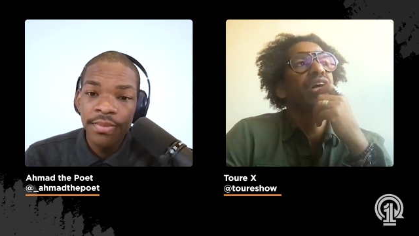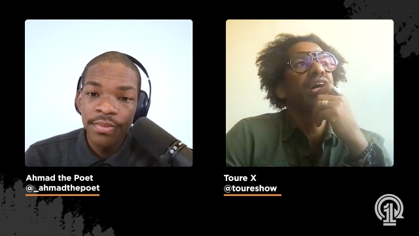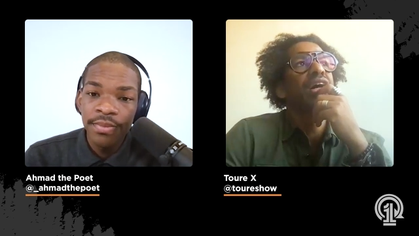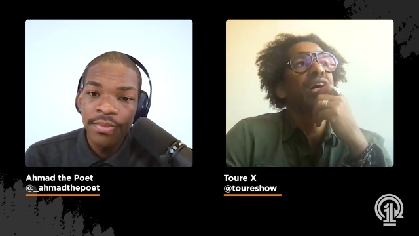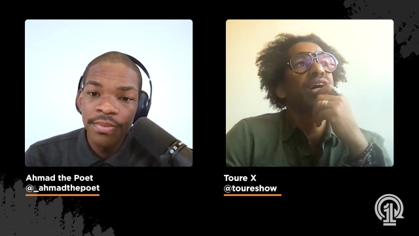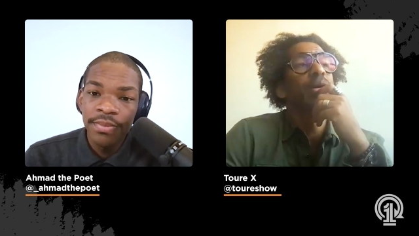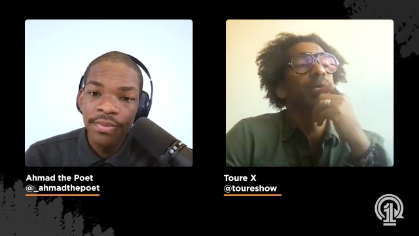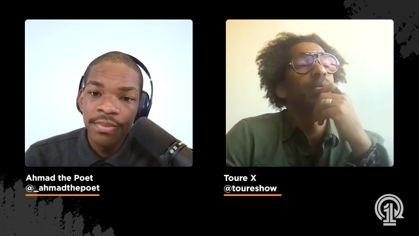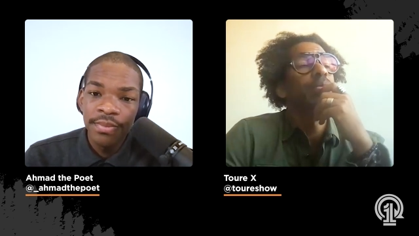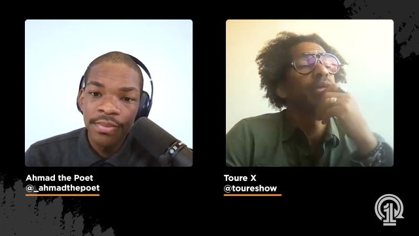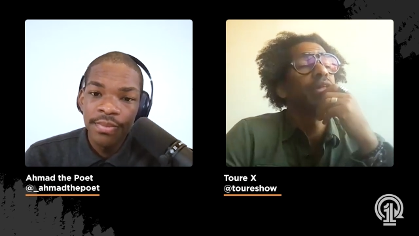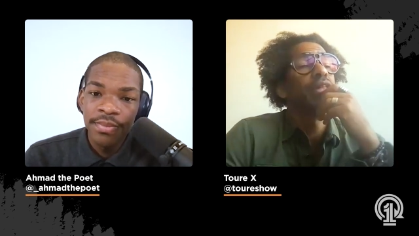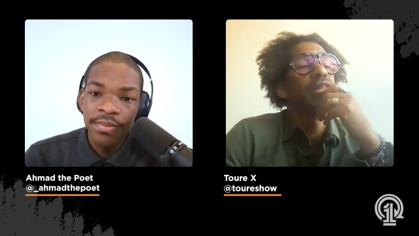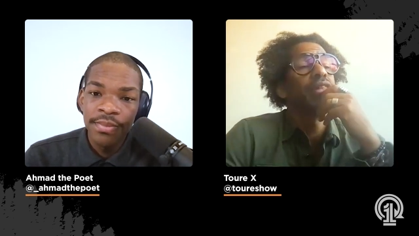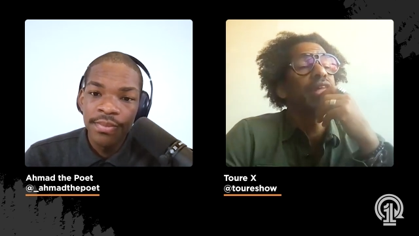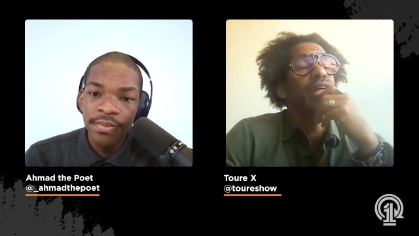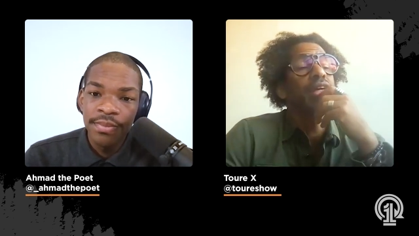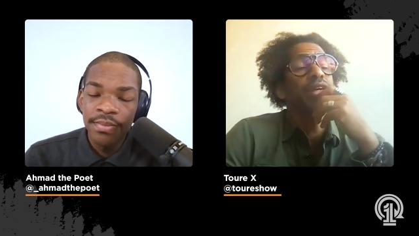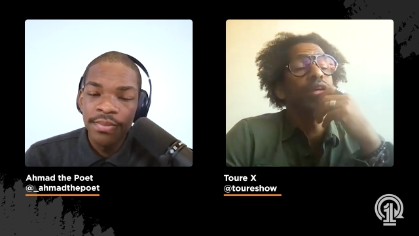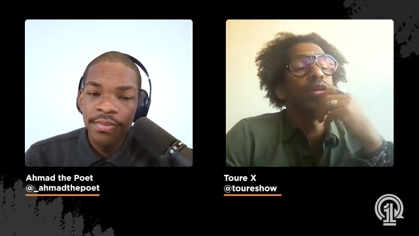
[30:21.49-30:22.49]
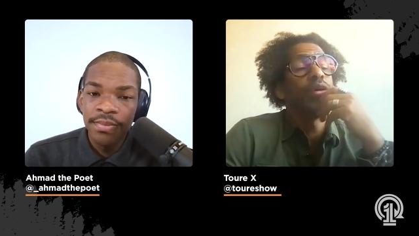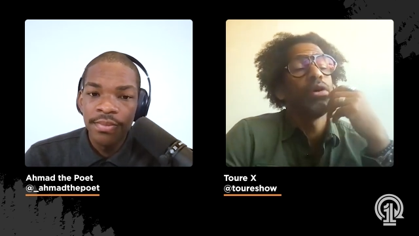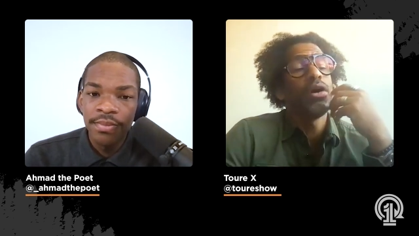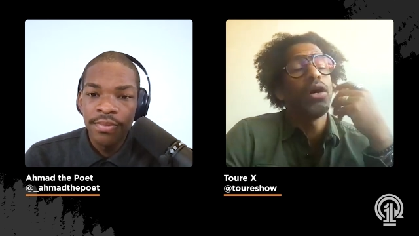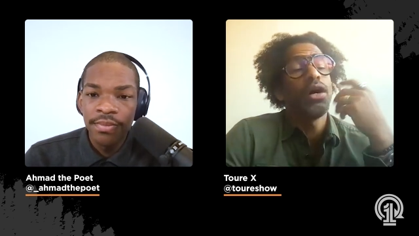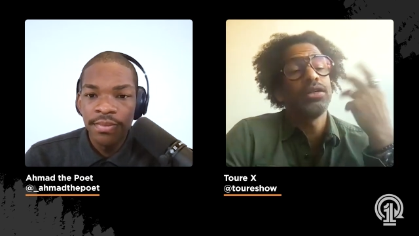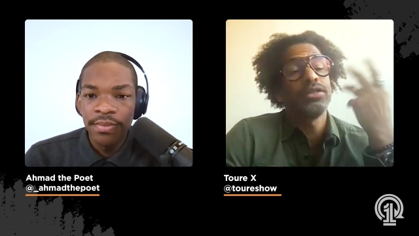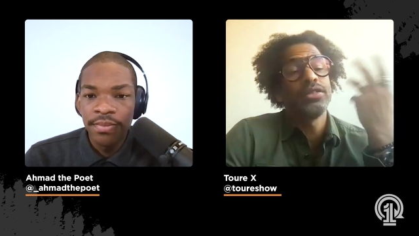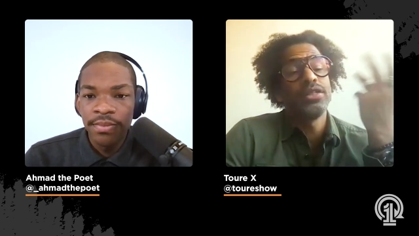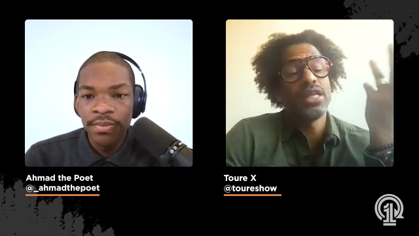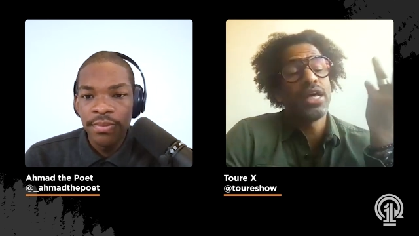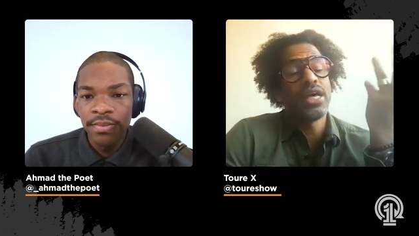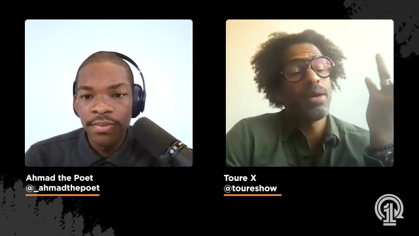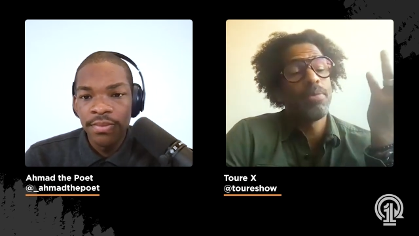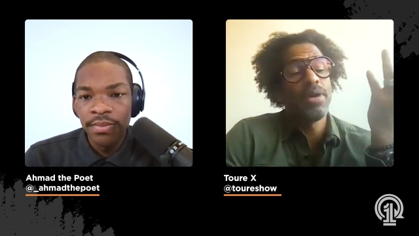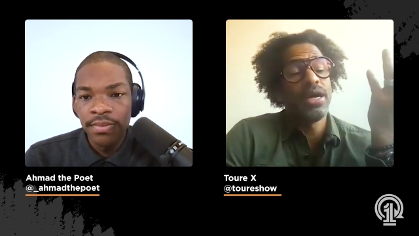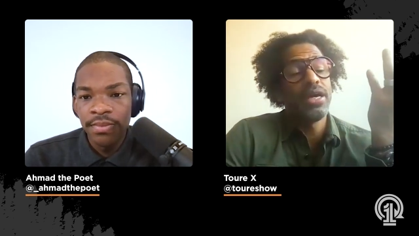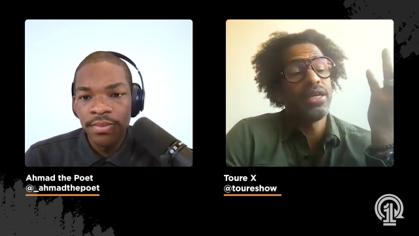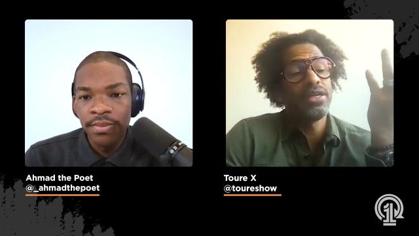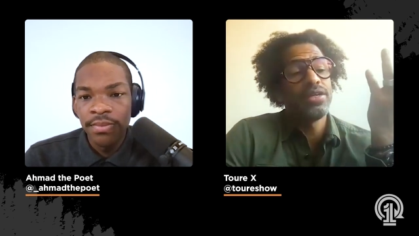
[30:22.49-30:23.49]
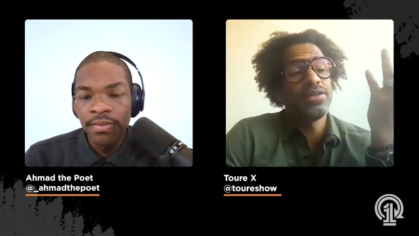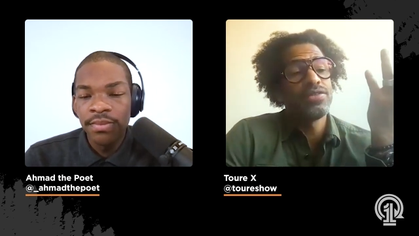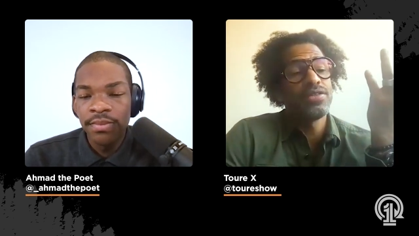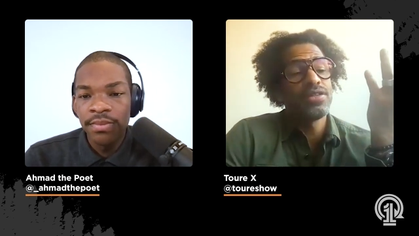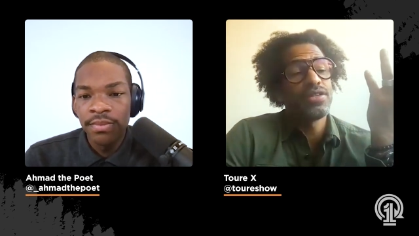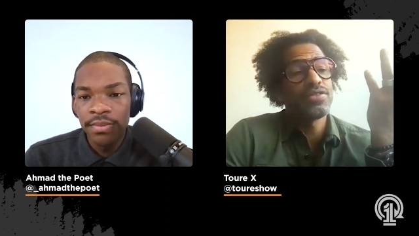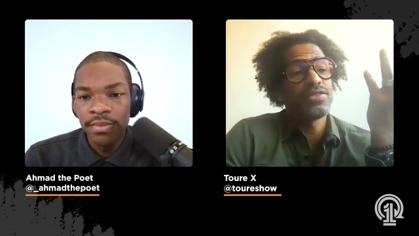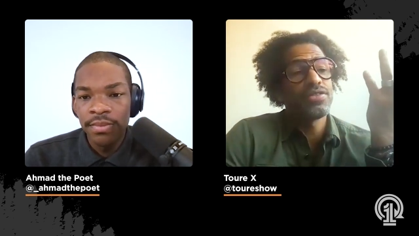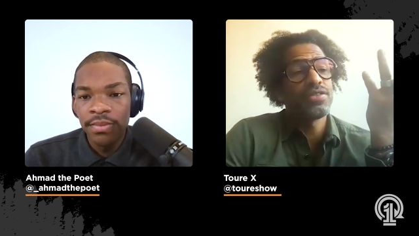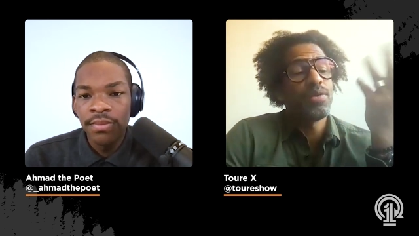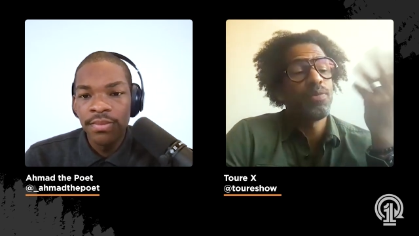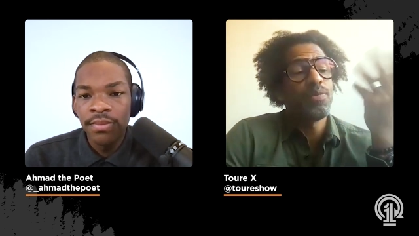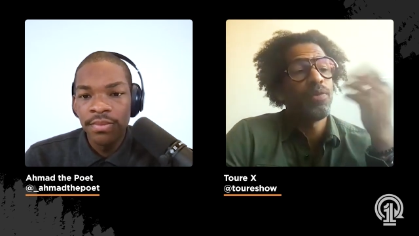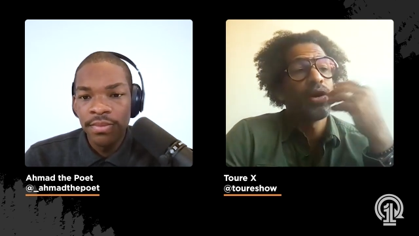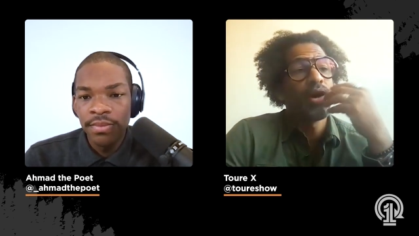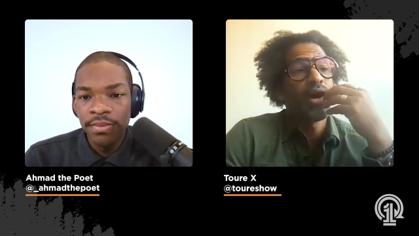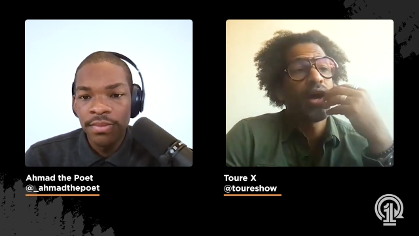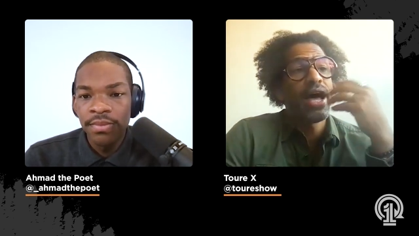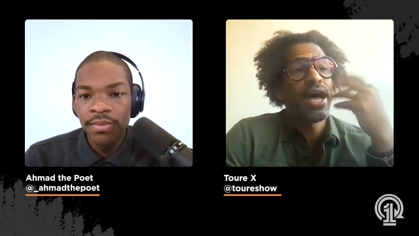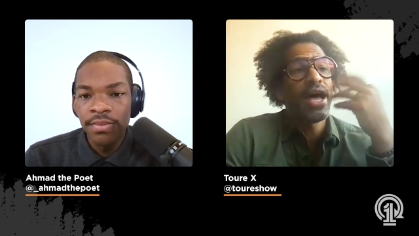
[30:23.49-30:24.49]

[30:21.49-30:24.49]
Speaker 1: Um, that you know, honestly, that might exist somewhere.